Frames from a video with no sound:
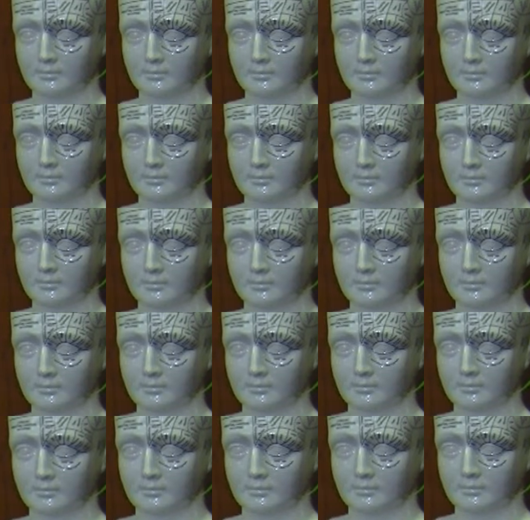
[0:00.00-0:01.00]

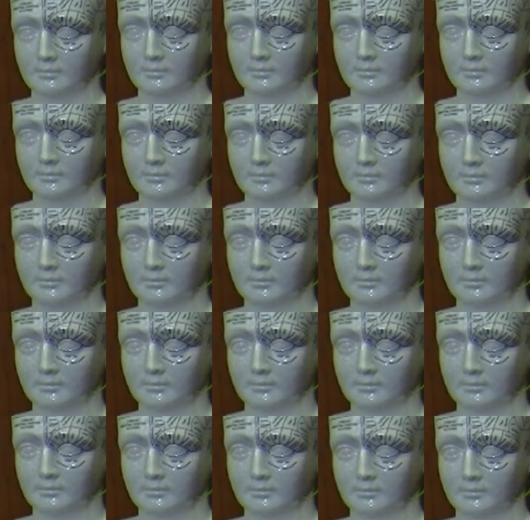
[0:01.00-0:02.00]

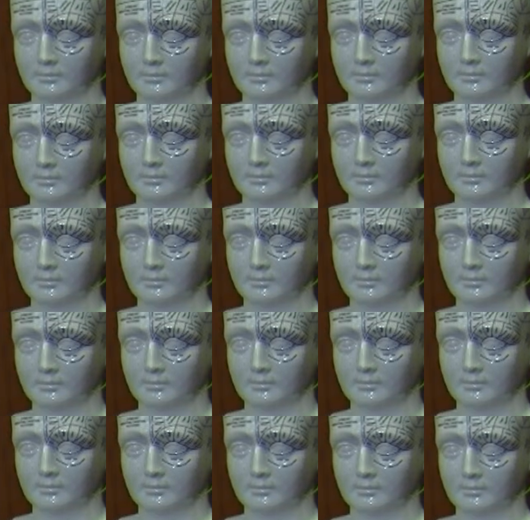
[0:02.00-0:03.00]

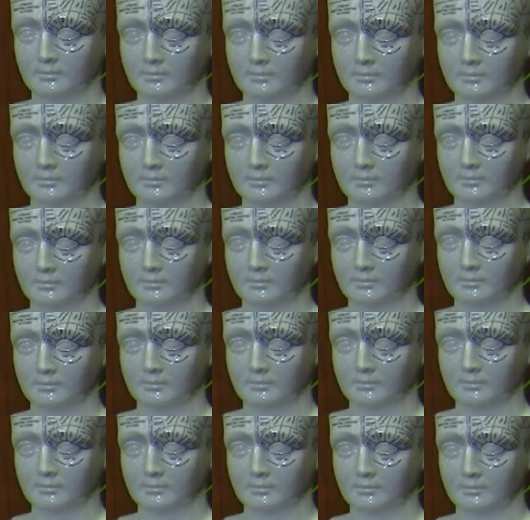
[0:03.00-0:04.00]

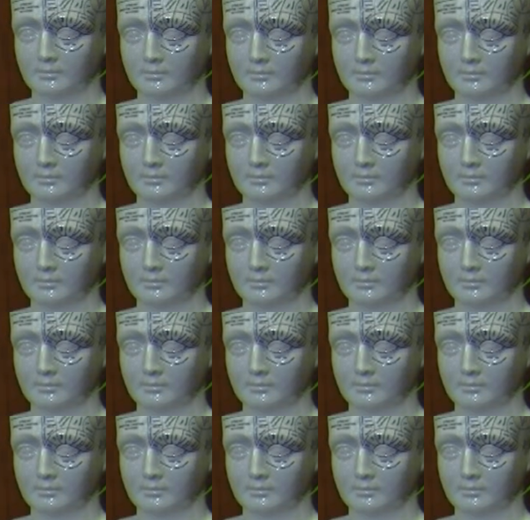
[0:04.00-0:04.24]
No words are spoken by the person on screen.